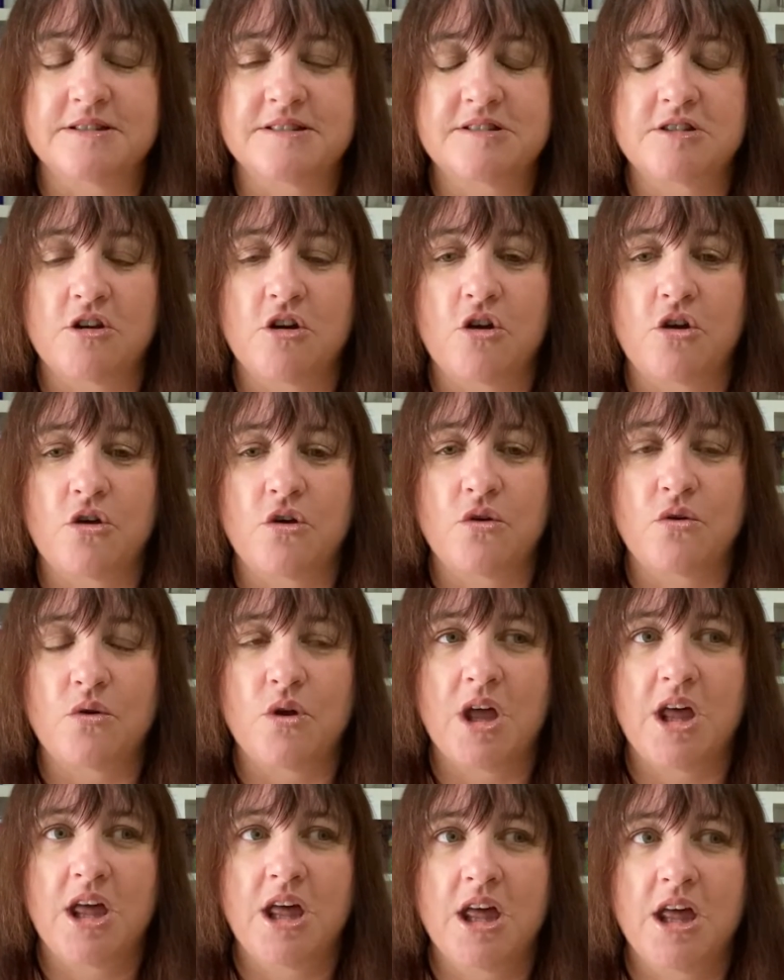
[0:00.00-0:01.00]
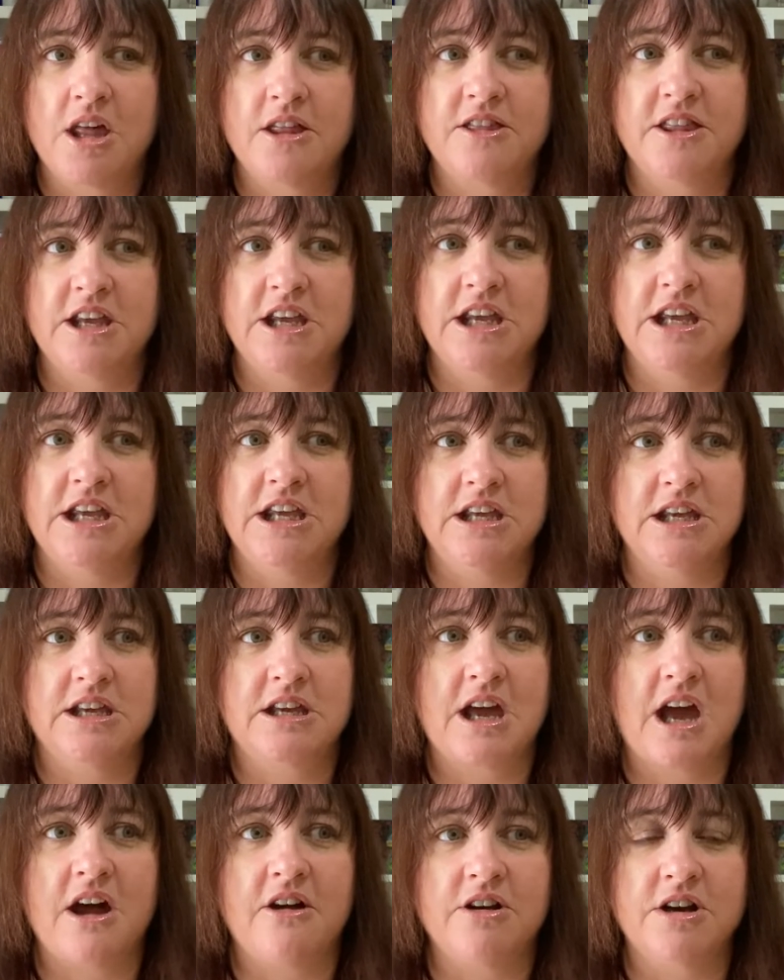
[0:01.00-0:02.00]
So the
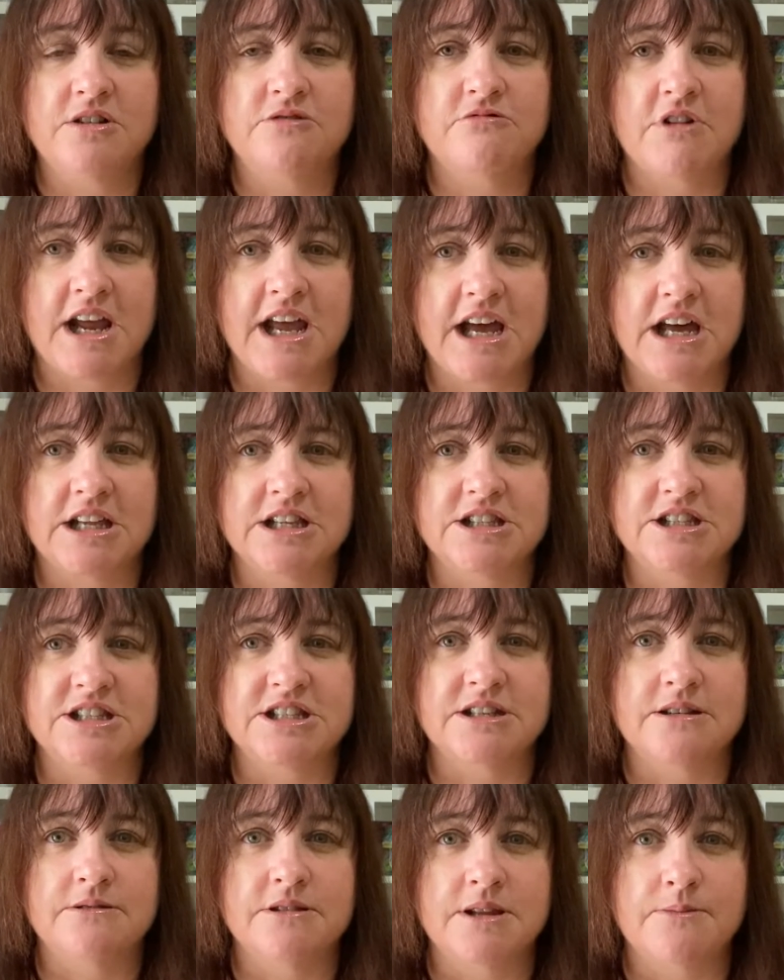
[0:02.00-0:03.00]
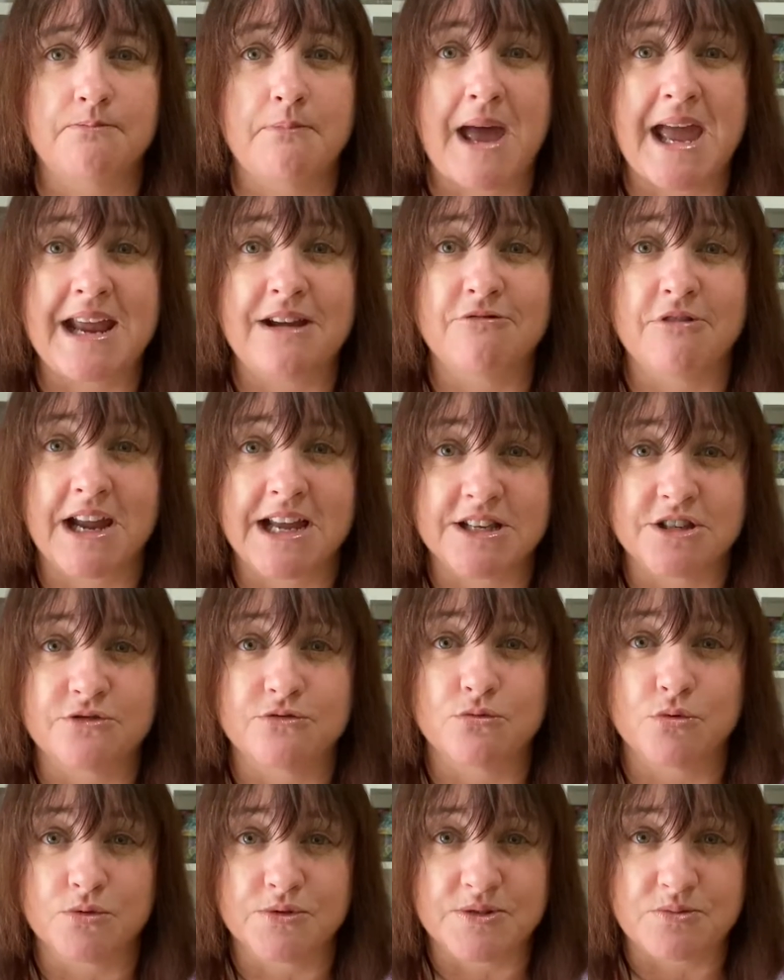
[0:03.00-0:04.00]
current round, the May round of
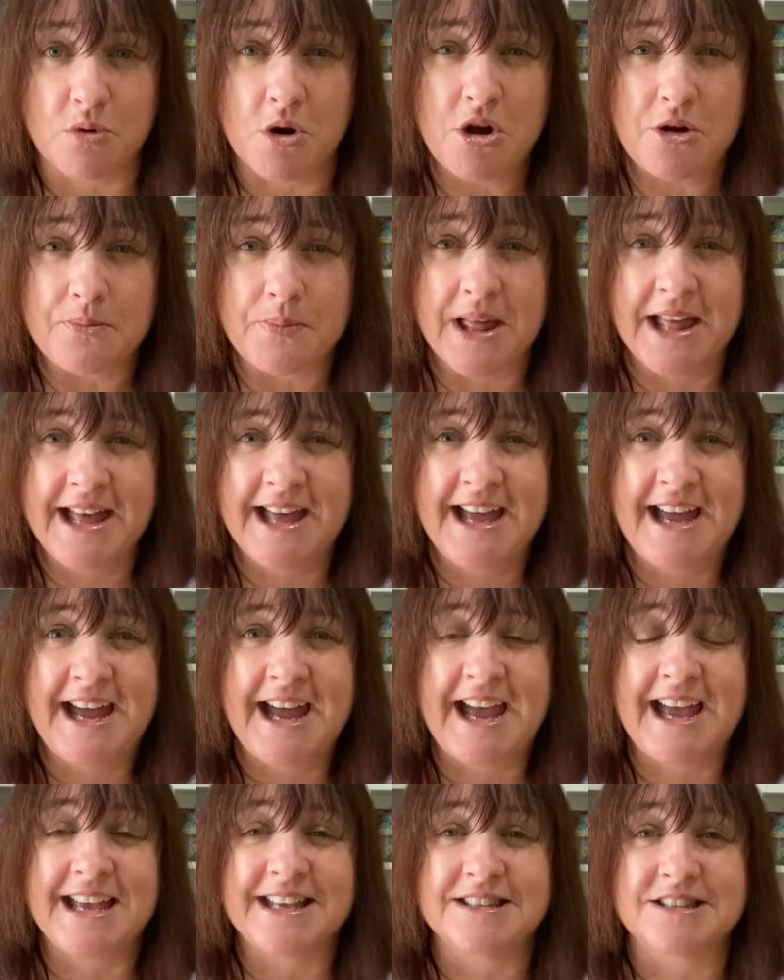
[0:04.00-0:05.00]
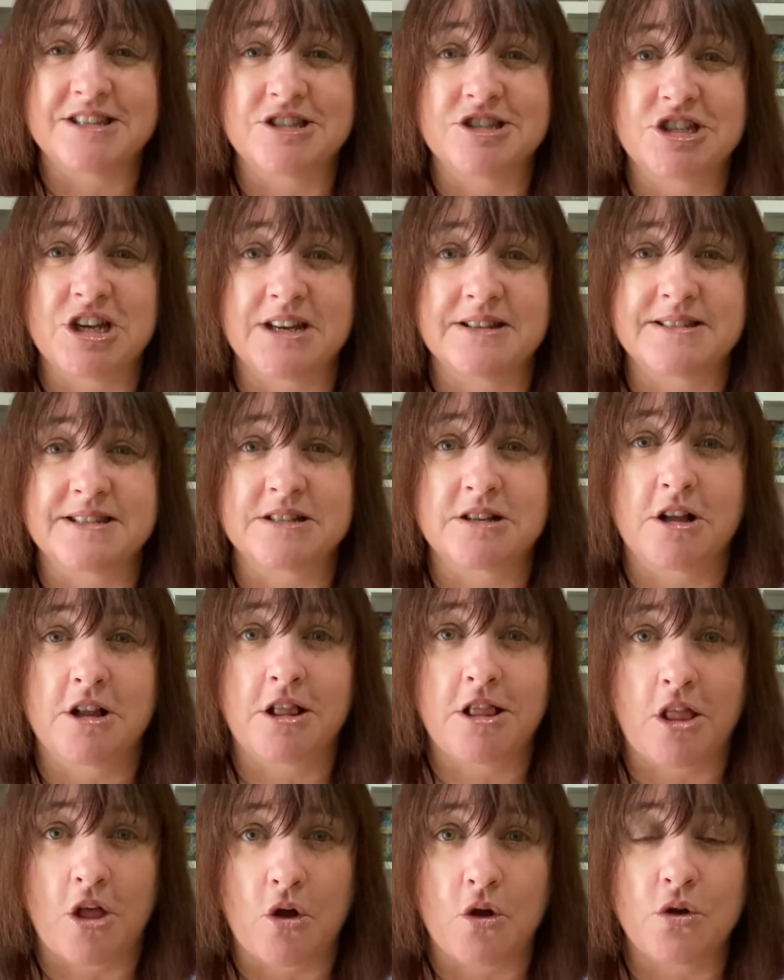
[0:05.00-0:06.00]
Woolswap, has just
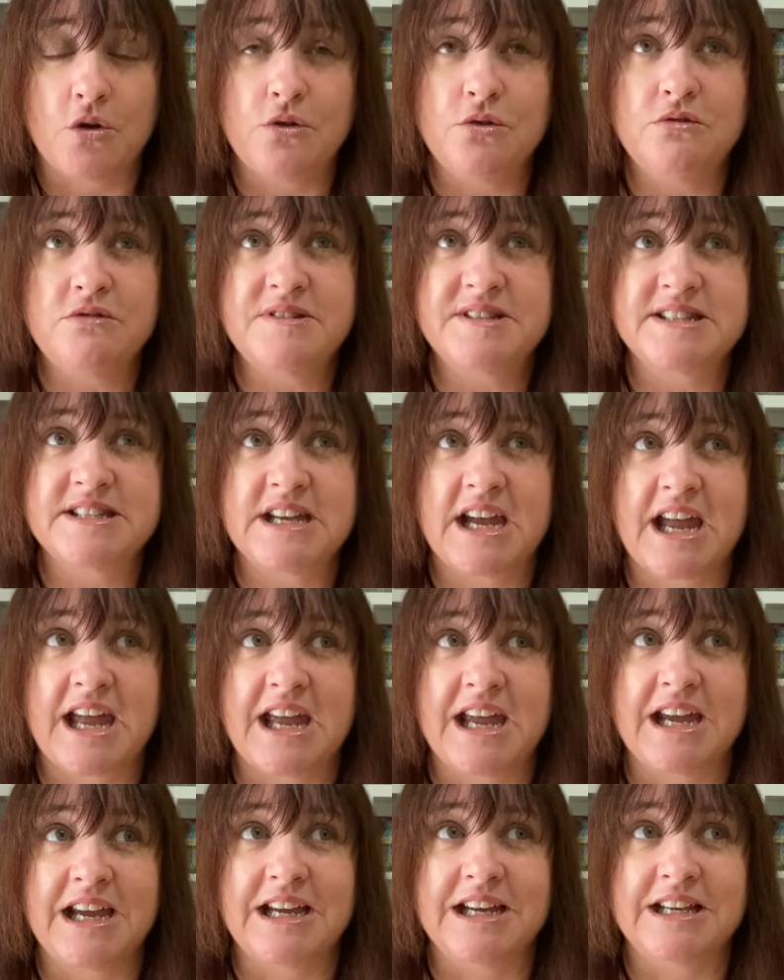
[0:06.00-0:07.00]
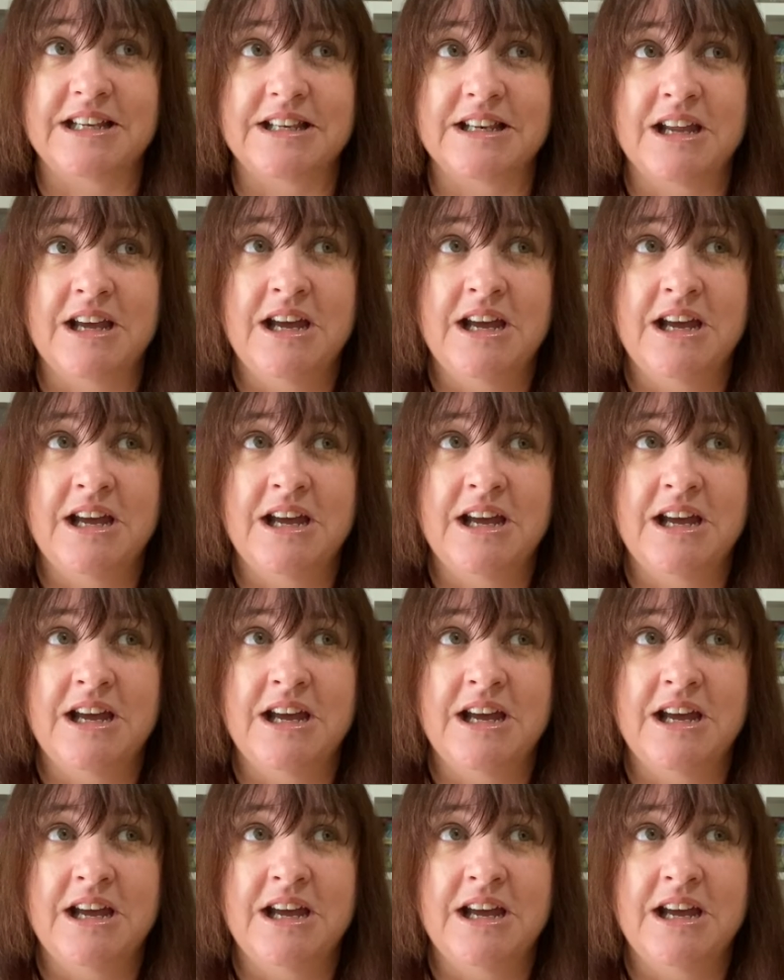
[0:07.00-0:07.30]
closed, and